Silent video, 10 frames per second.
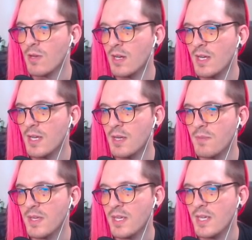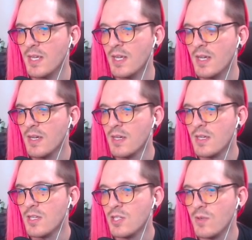going to be
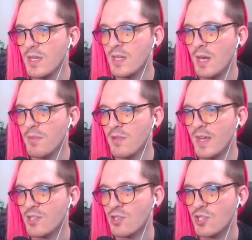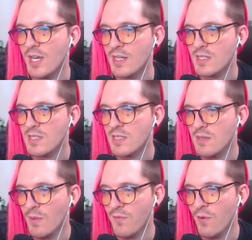doing a couple of extra checks
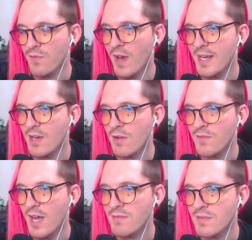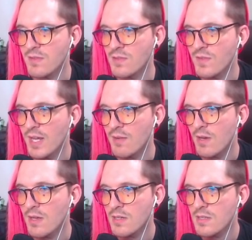before finding all 5 of those Vlad
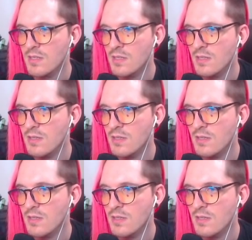relics.